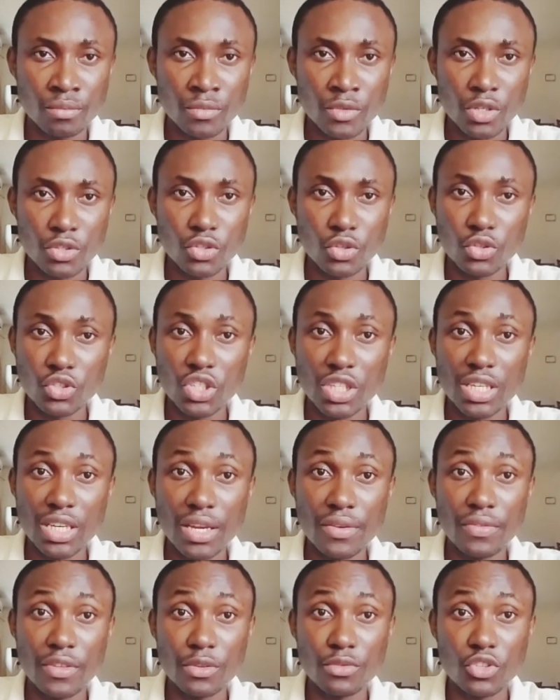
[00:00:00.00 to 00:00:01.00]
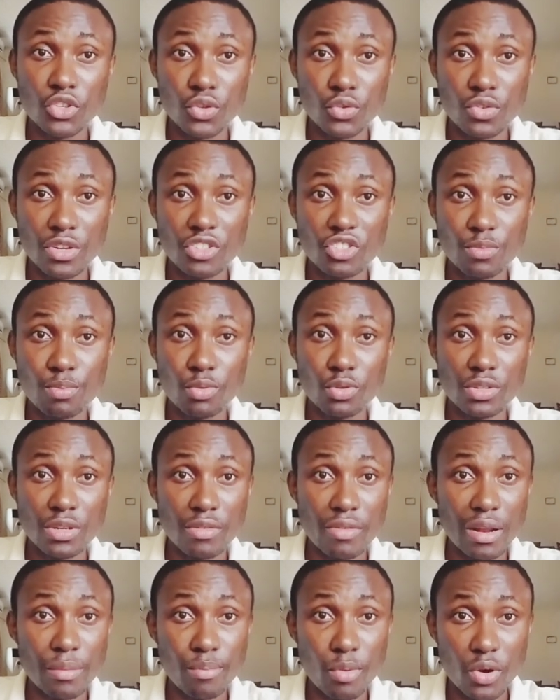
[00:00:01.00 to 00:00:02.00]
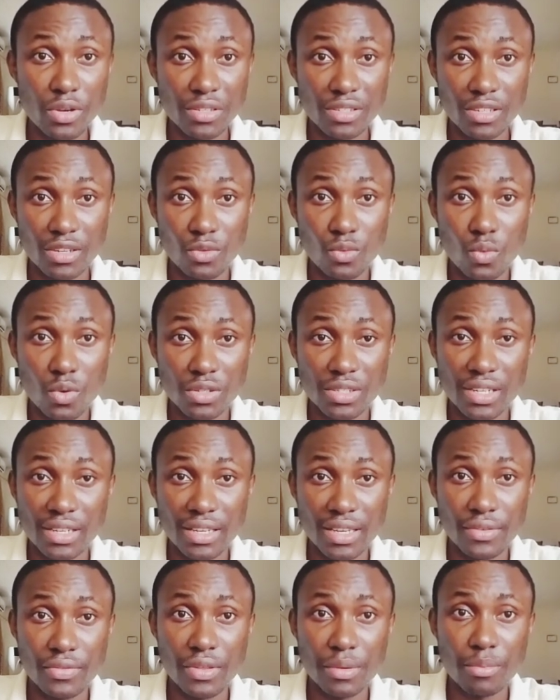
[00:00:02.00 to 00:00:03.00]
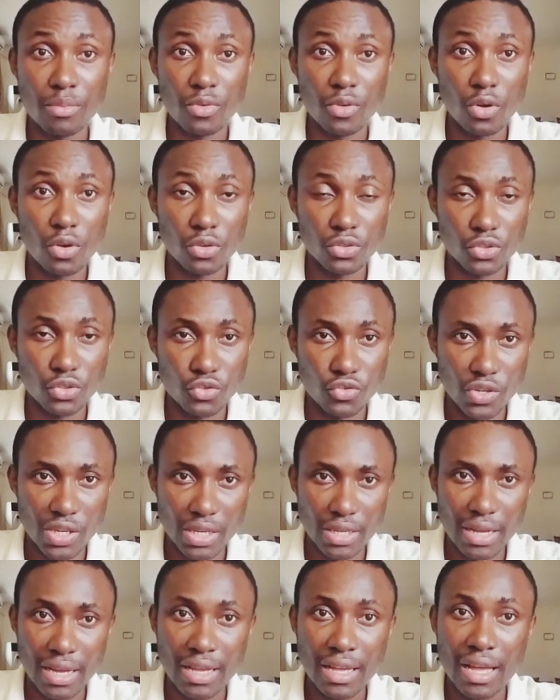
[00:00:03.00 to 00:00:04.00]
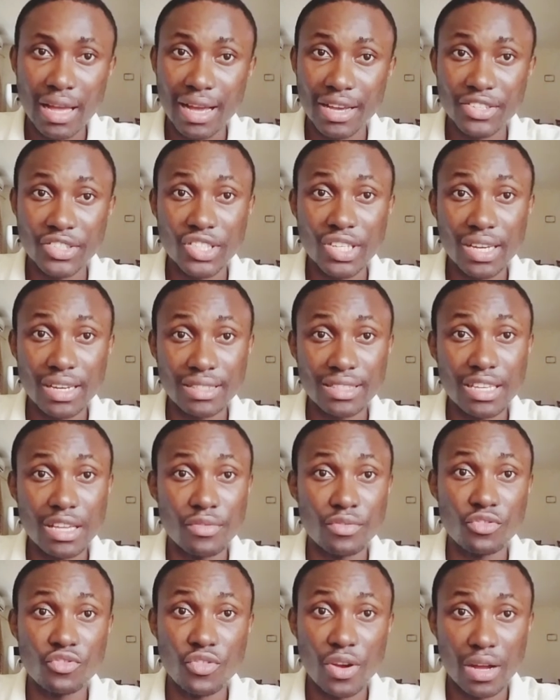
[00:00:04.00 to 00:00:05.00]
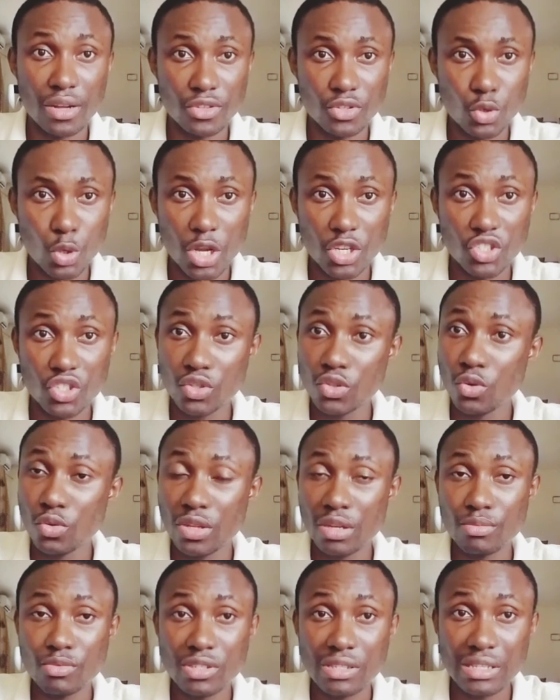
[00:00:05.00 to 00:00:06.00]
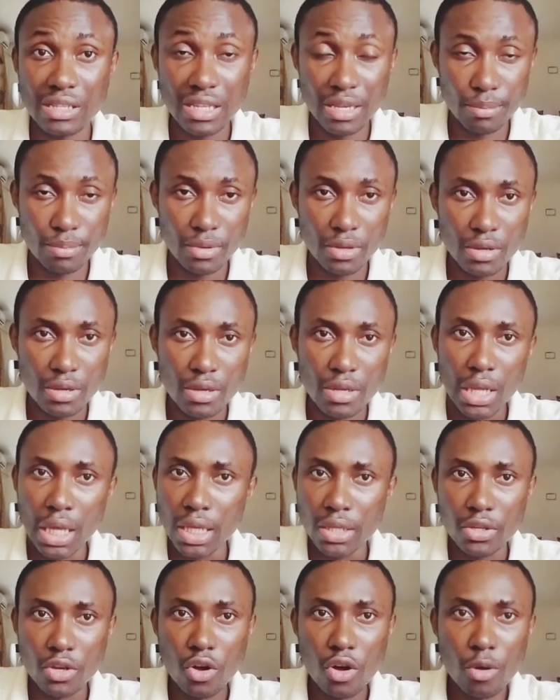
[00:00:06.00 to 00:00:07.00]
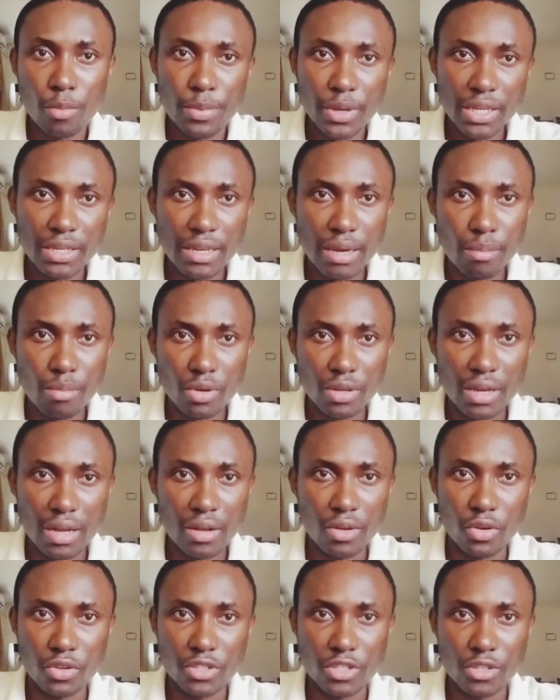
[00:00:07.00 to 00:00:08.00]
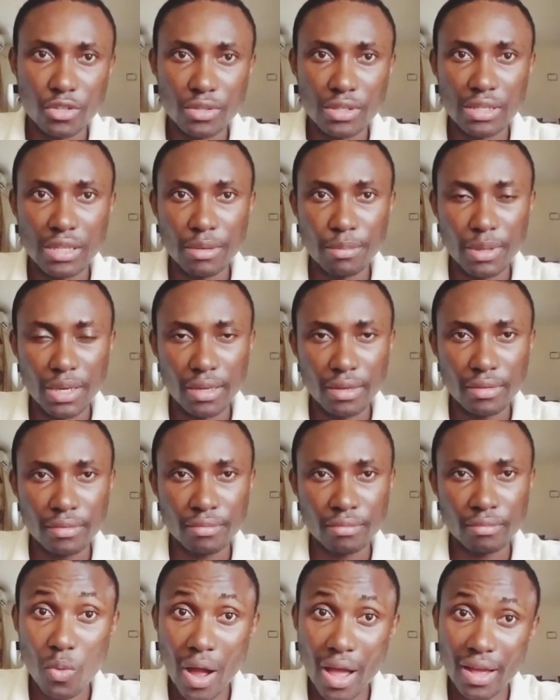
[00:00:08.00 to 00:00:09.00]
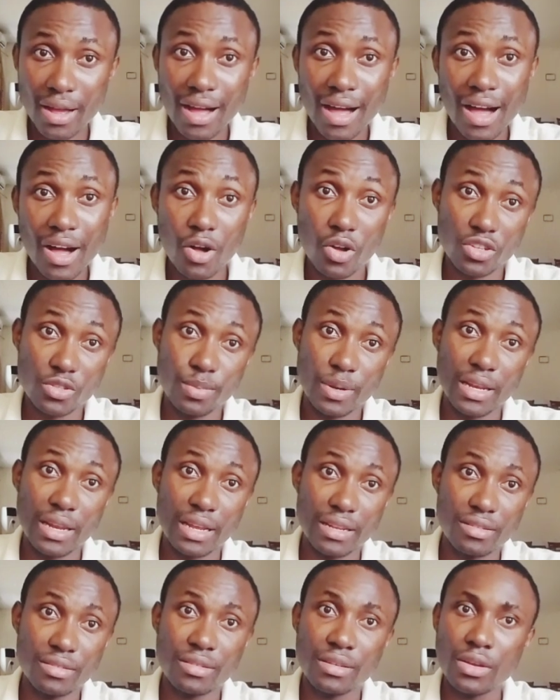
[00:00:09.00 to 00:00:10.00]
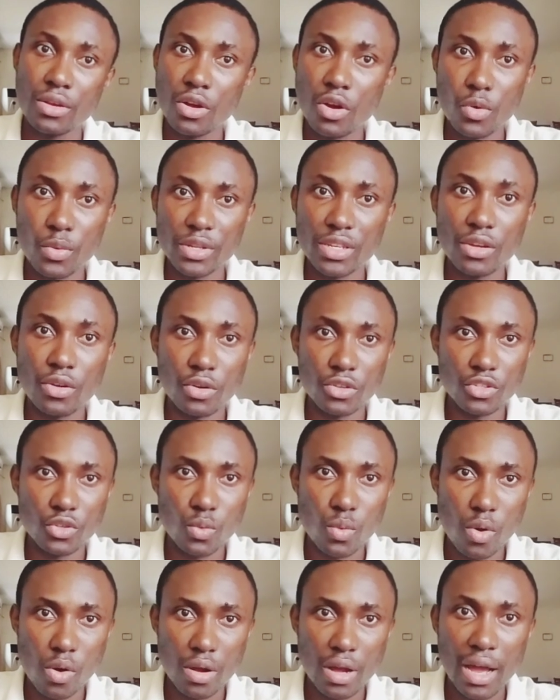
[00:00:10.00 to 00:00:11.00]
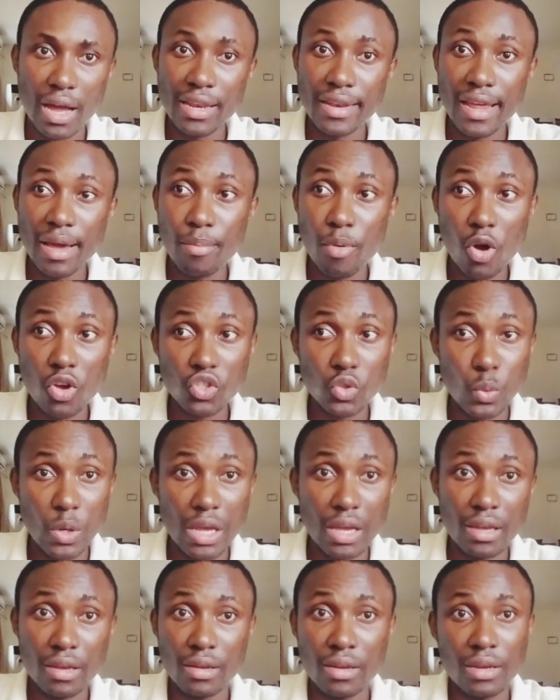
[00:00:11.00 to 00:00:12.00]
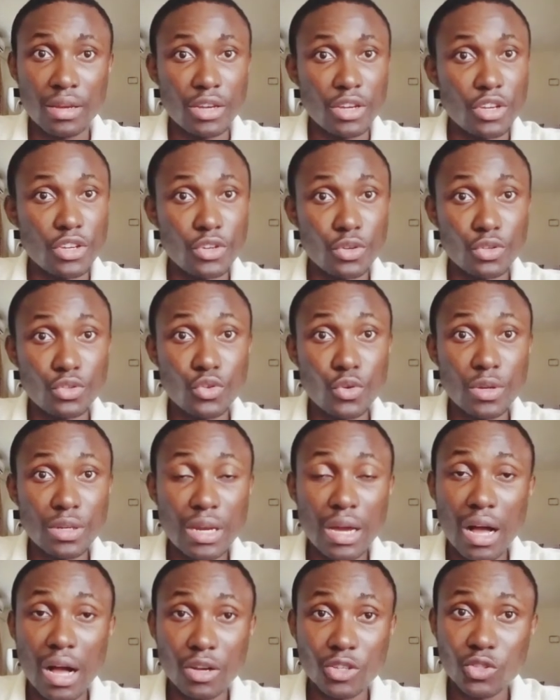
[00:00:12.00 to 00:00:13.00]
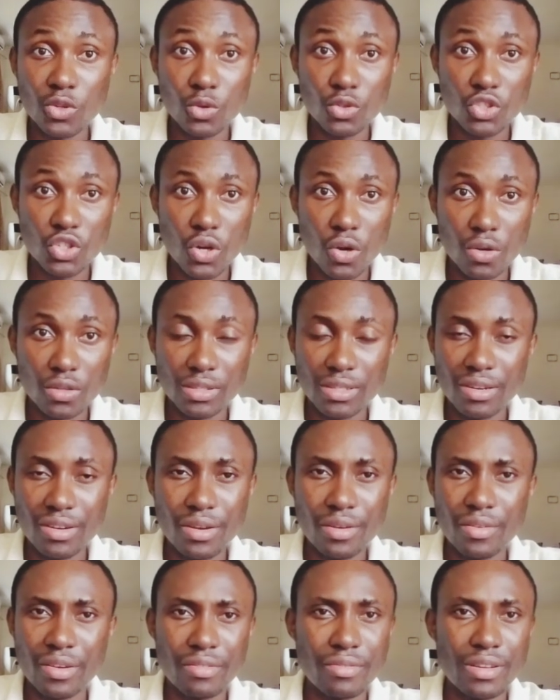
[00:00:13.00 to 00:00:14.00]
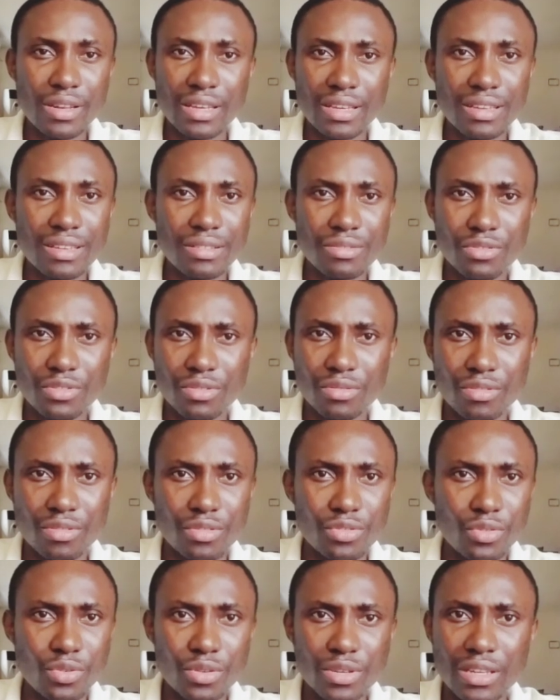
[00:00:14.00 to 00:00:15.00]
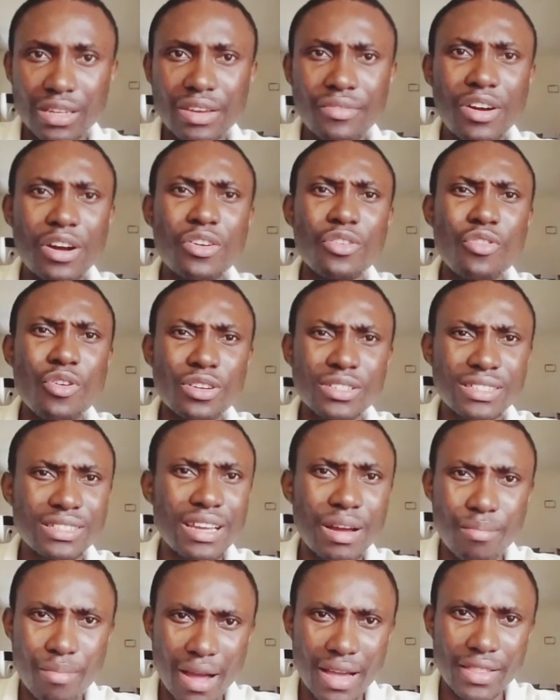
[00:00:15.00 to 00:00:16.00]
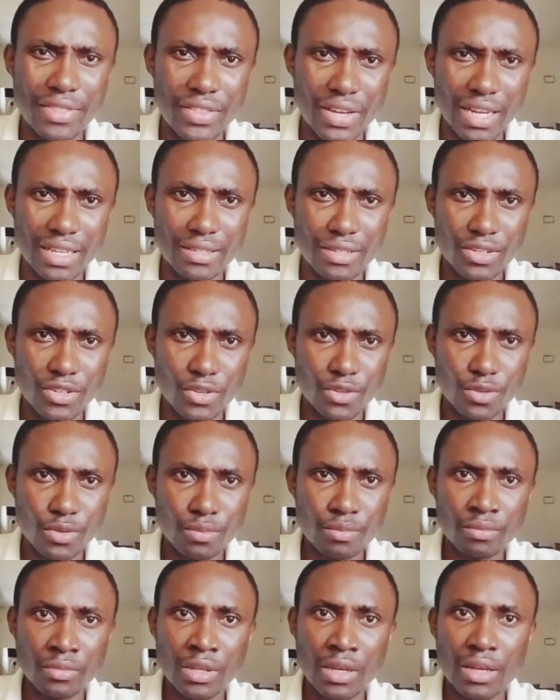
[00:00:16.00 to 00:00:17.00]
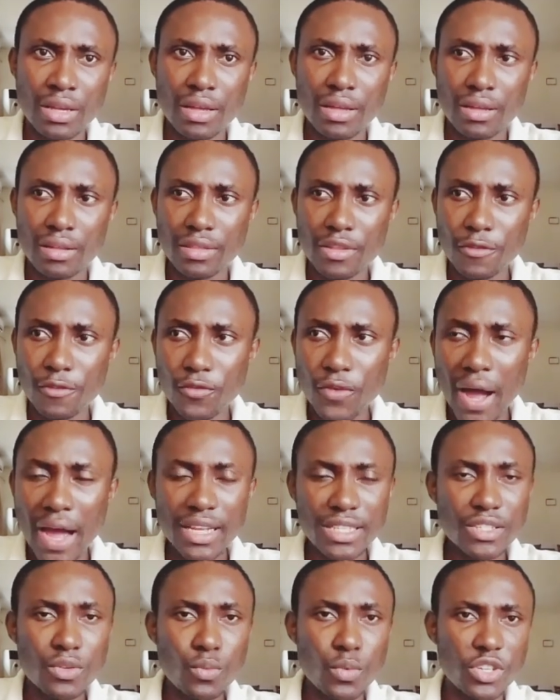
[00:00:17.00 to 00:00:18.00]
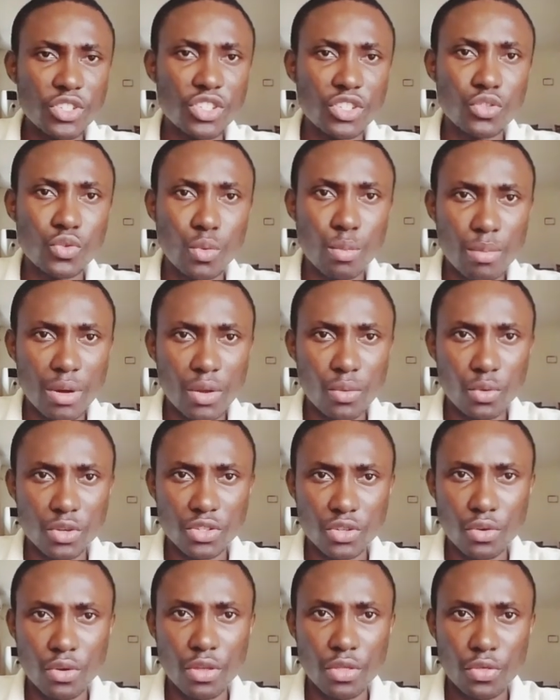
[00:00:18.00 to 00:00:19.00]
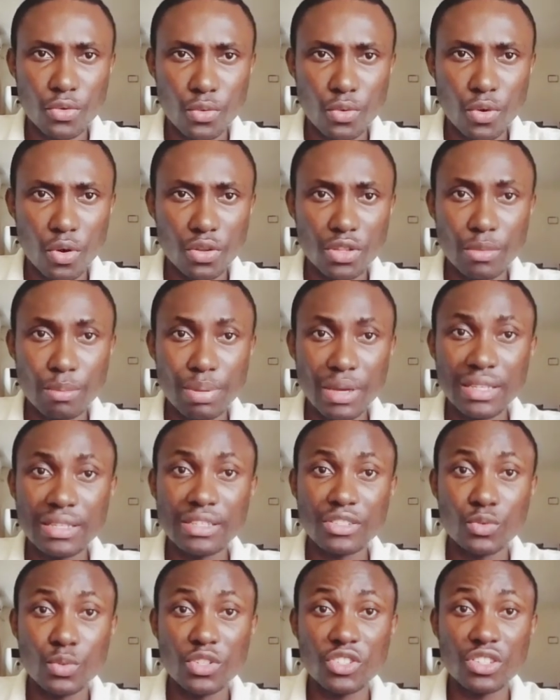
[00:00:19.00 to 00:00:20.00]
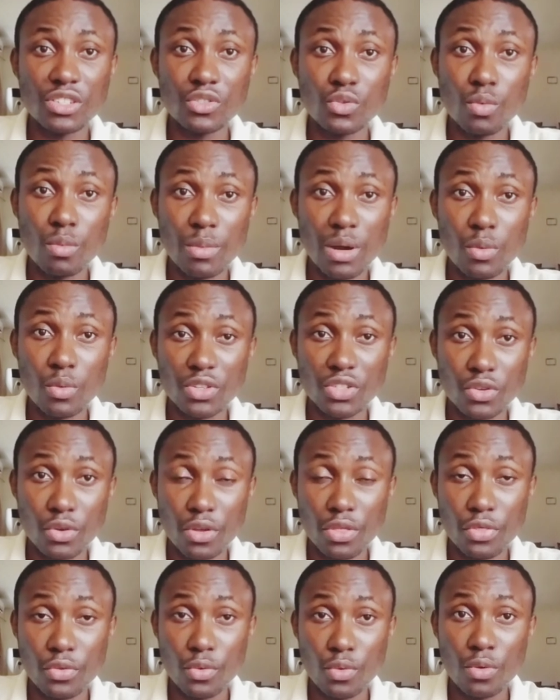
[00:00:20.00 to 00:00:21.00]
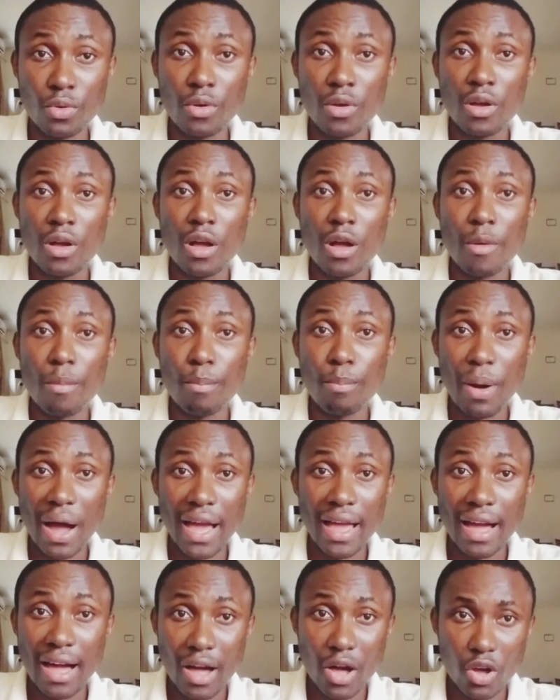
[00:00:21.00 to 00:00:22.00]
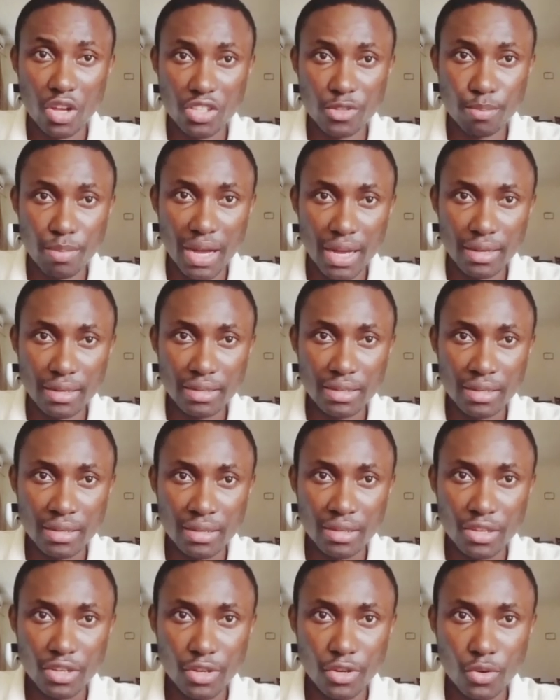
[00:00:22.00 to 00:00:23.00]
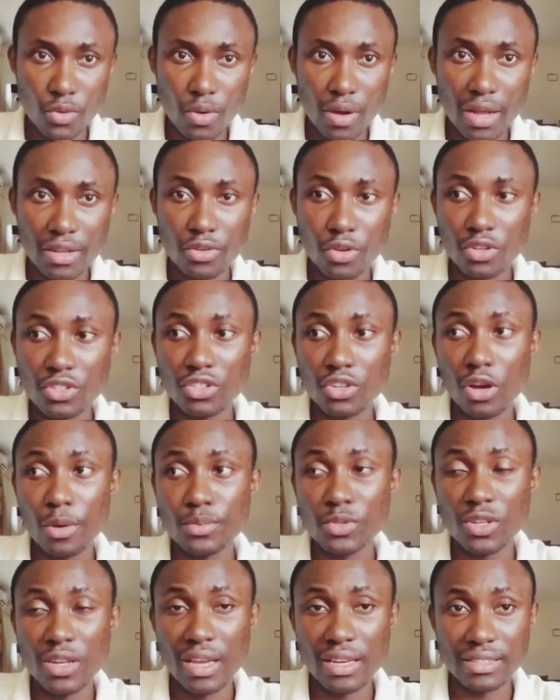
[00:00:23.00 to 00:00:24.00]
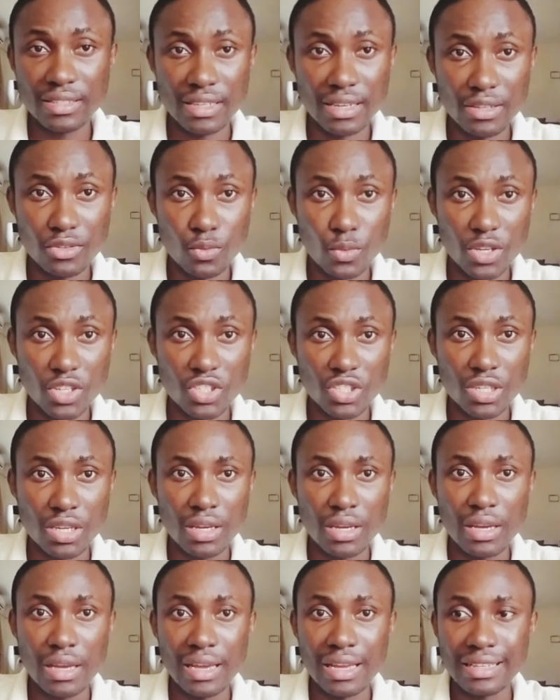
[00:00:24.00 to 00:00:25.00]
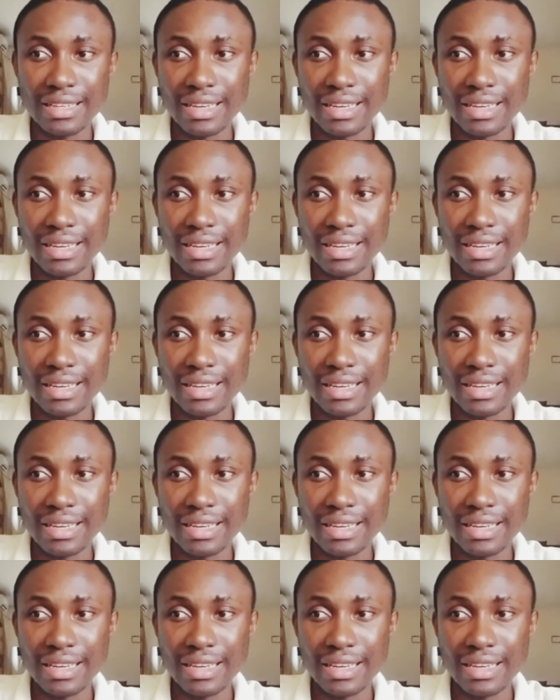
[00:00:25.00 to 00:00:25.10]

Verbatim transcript: So she gave the children, she put the rat poison in water and gave them all to drink. And she herself drank too. And she told them to sleep. They all obeyed their mother and continued sleeping. While her husband had already gone to work. Her neighbors were, you know, doing their household chores. They never really, you know, it never crossed their mind that, you know, the fighting which this woman was going through or the beatings which this woman was going through by her husband, you know, had gotten up to the extent which it